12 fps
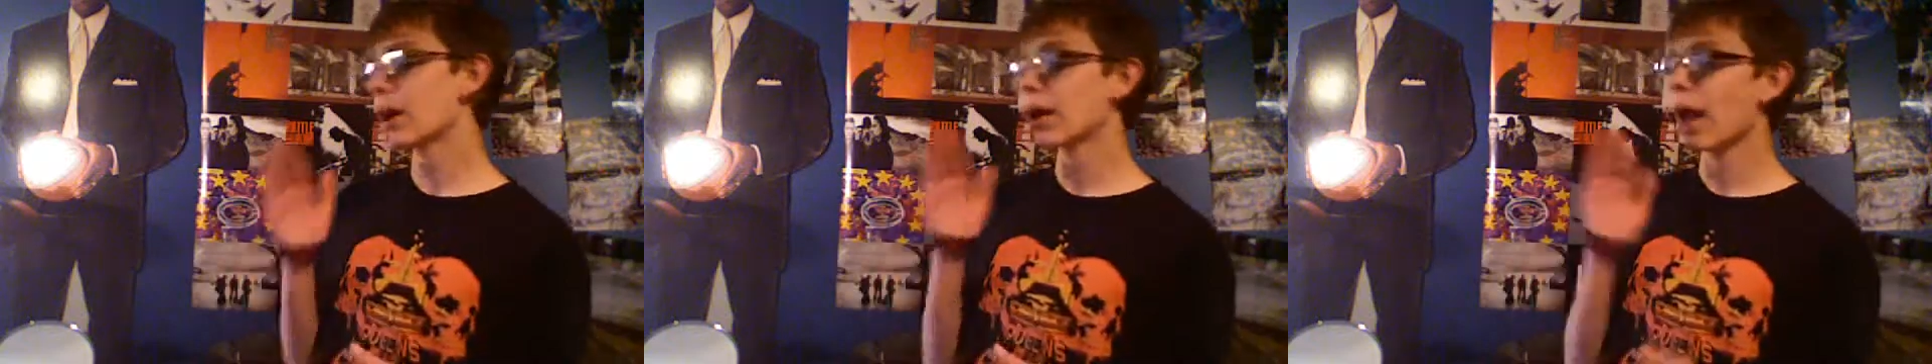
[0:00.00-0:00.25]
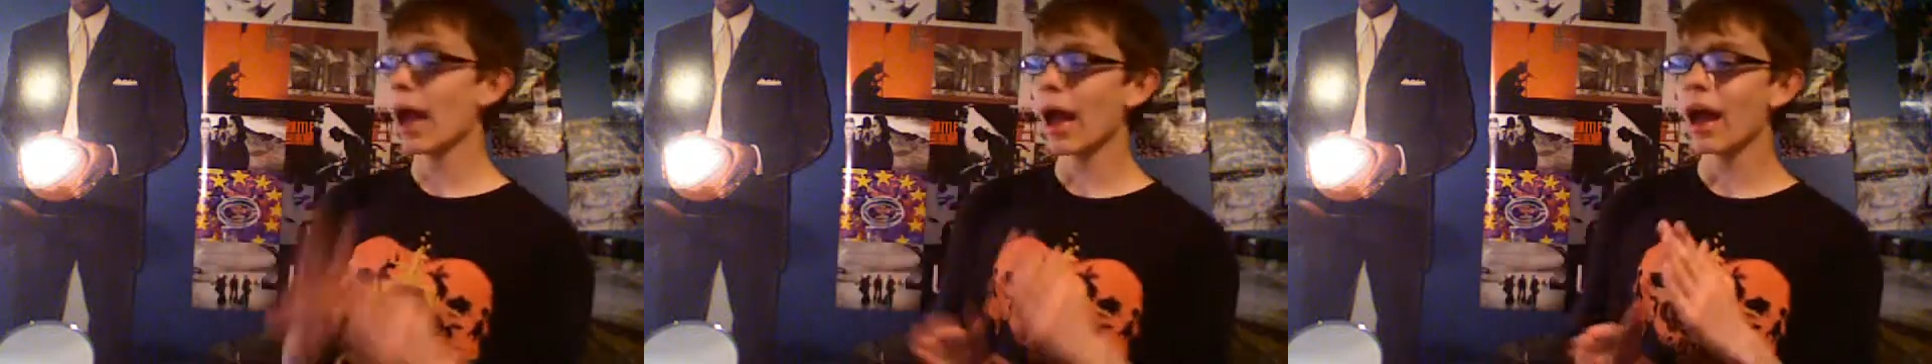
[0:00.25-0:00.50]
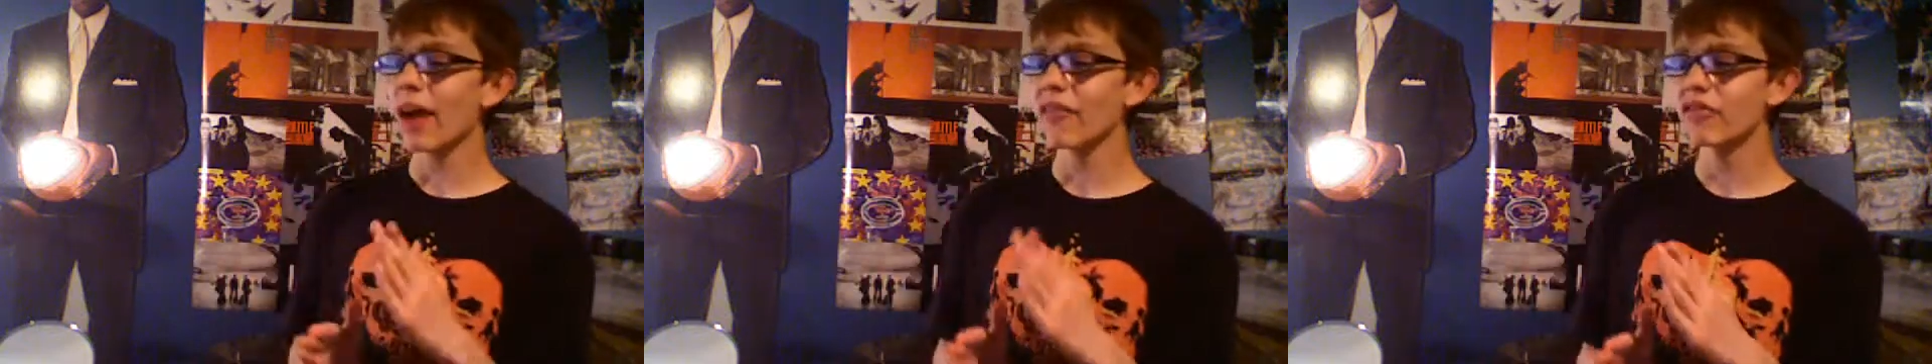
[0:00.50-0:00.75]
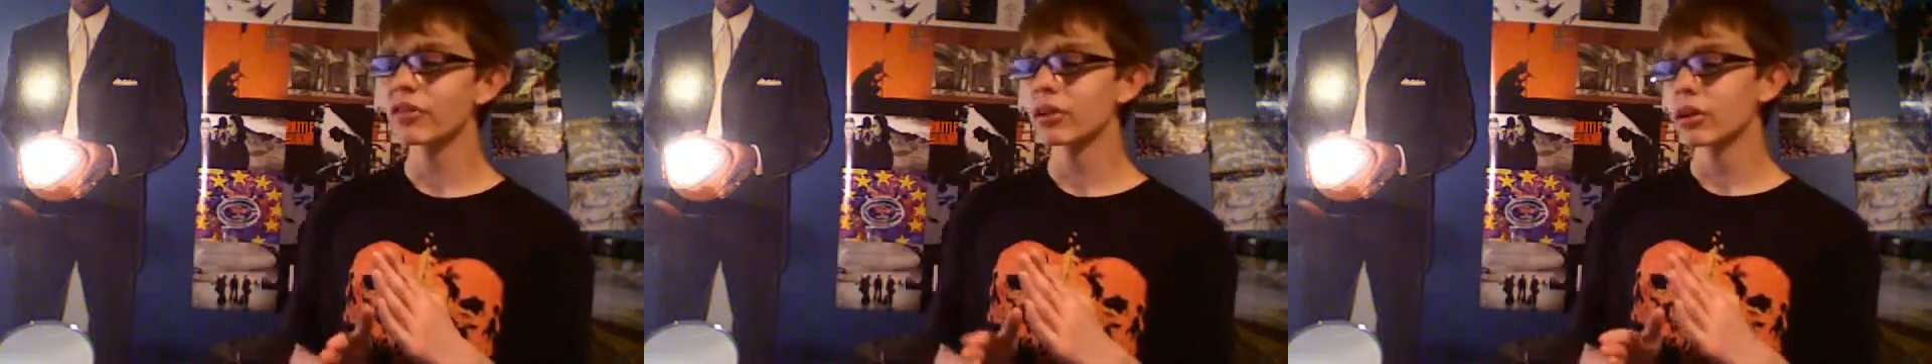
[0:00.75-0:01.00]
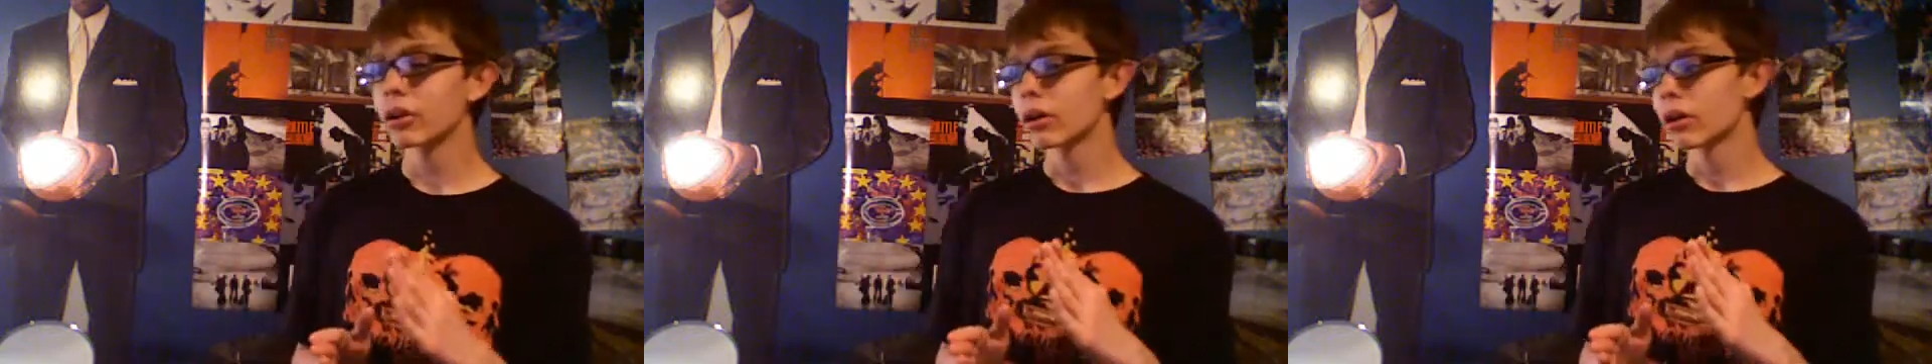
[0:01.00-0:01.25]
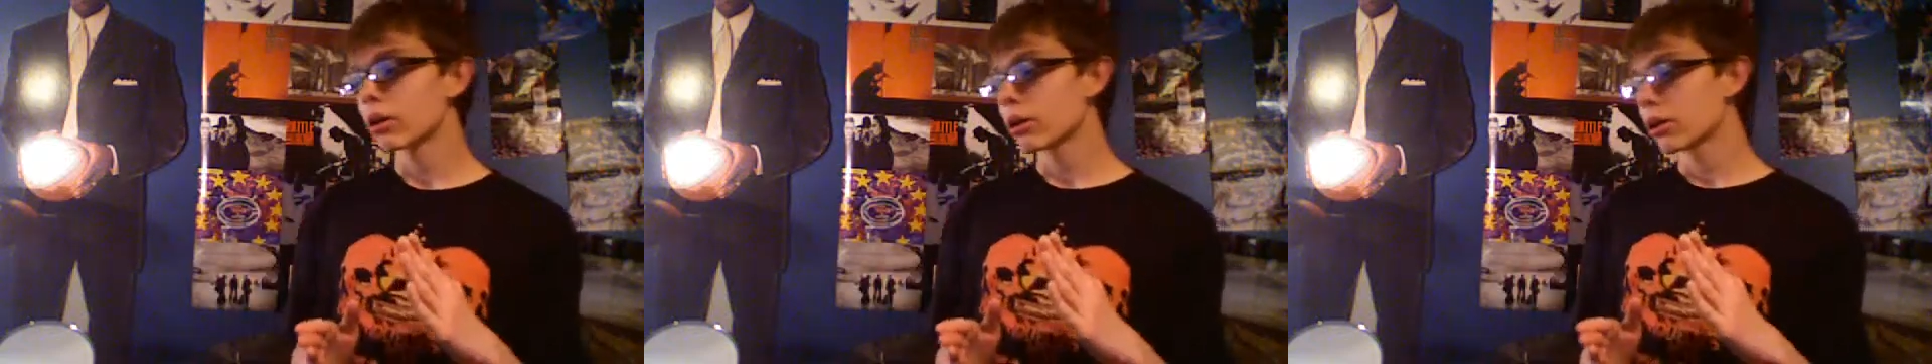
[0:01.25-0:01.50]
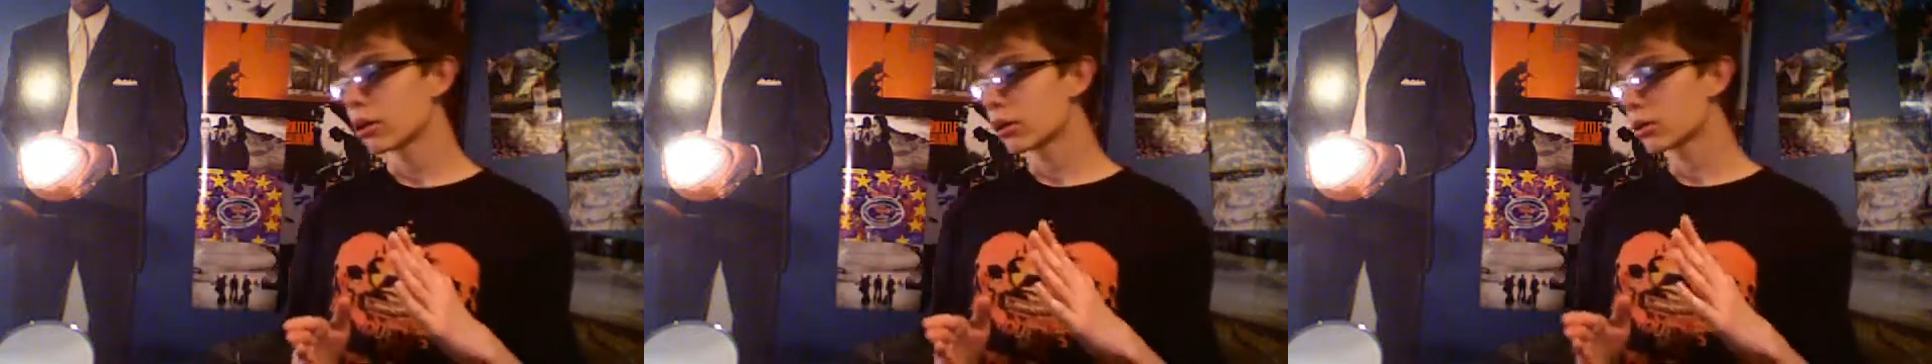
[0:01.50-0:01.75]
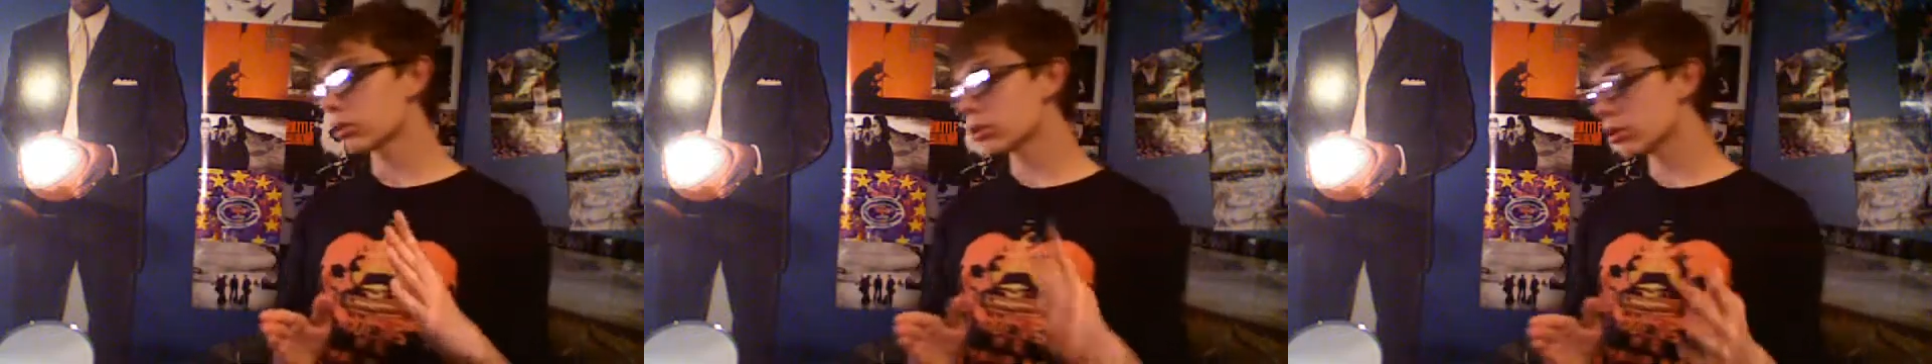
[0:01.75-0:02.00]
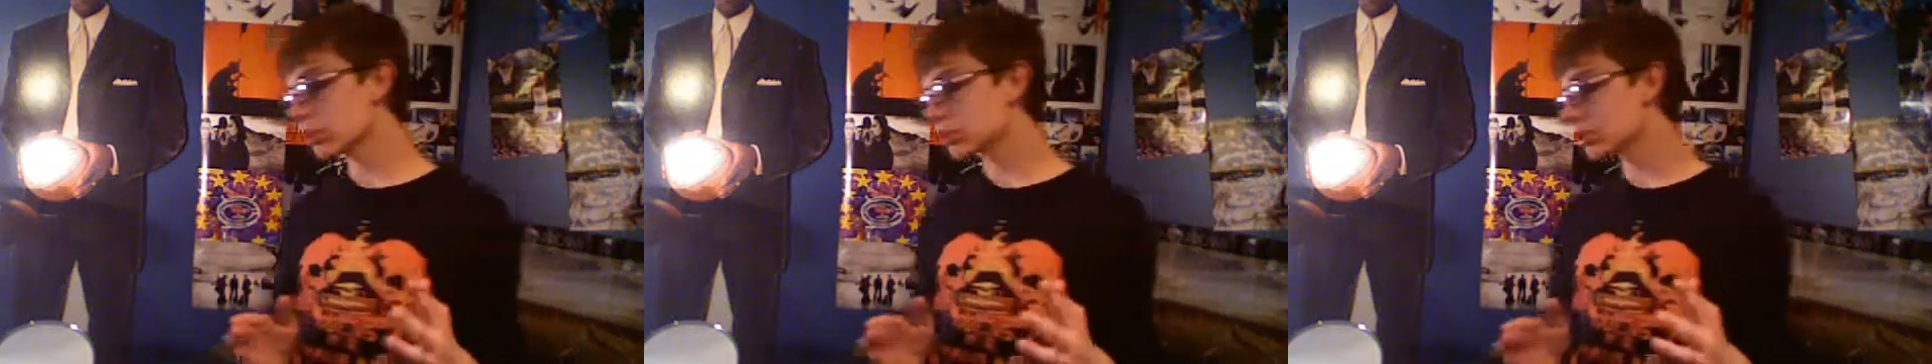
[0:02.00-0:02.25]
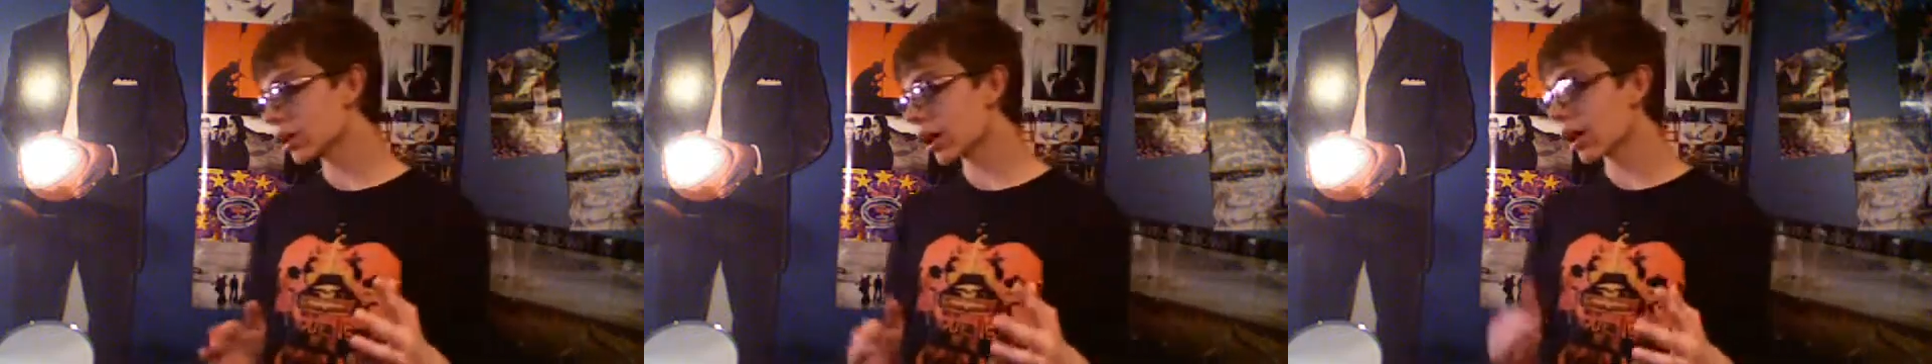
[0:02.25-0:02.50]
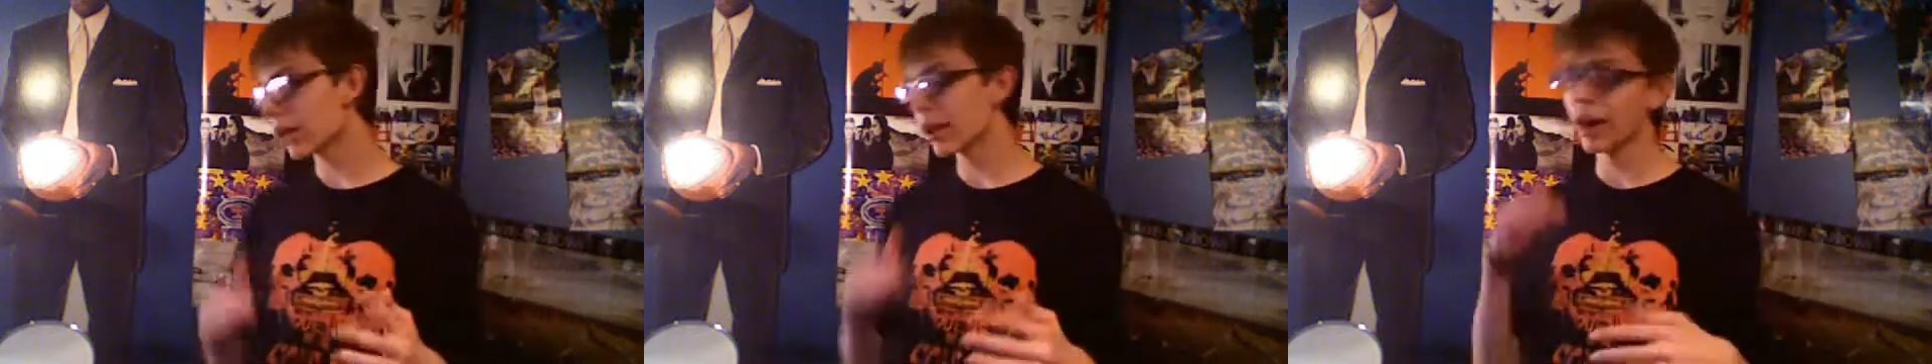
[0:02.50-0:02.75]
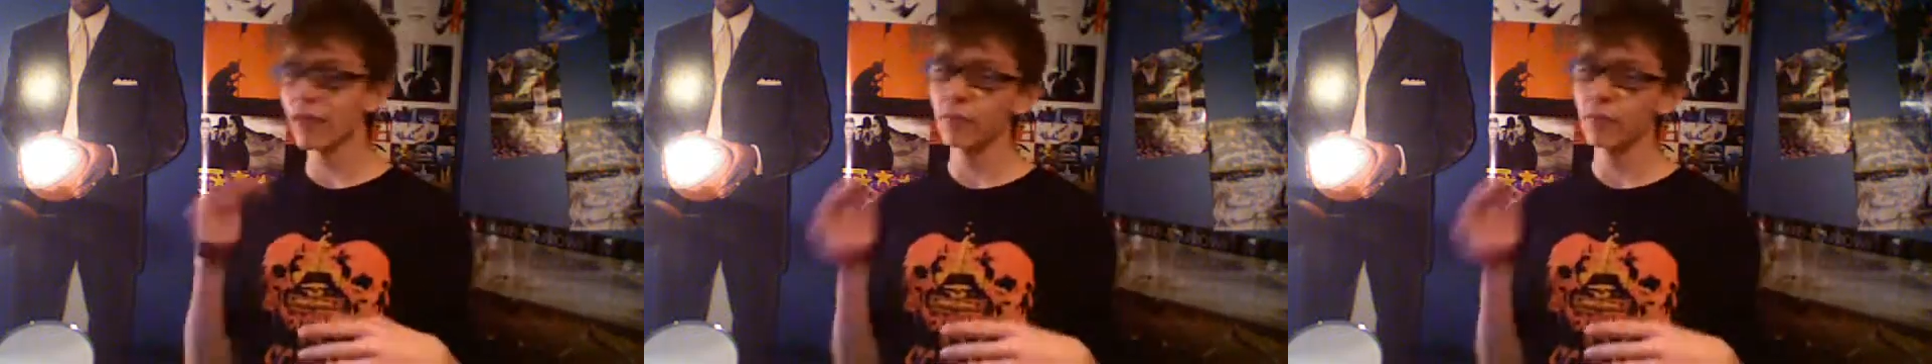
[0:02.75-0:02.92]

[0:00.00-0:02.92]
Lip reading: half good side, half